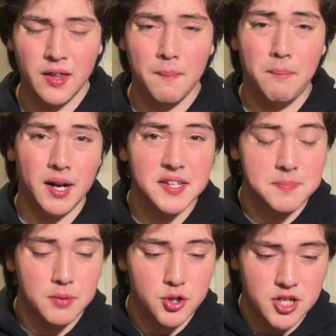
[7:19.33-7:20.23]
The bun is
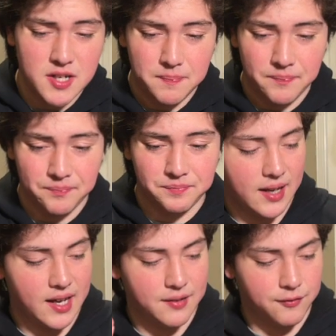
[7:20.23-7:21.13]
mushy
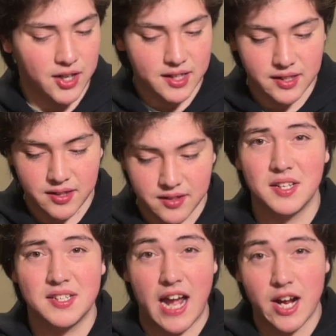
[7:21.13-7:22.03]
and frankly, the,
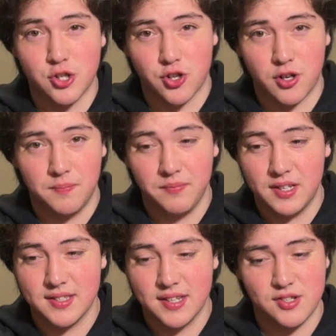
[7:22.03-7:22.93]
the texture
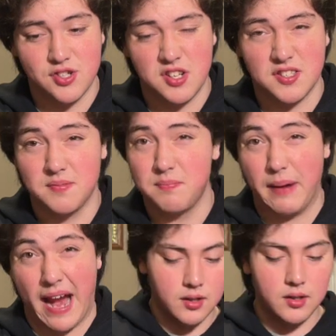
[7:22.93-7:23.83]
is, is just
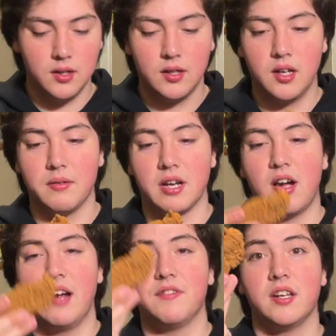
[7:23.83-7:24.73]
bad. I mean,
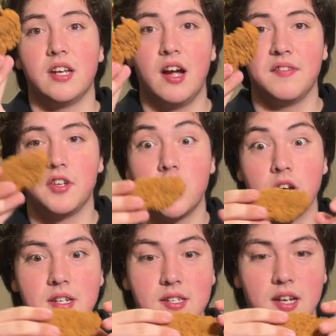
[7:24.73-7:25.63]
I have the, now I have the
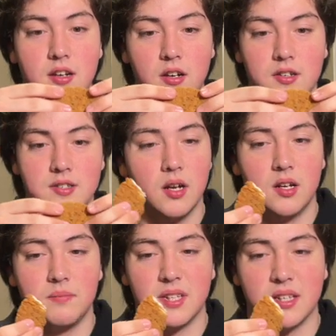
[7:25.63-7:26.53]
chicken tenders.
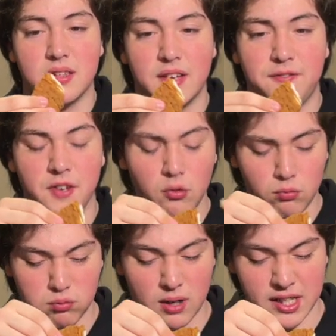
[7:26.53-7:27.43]
Um, they, they feel
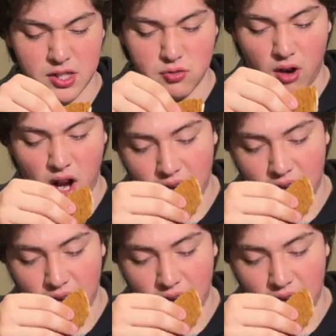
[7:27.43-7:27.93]
really dry.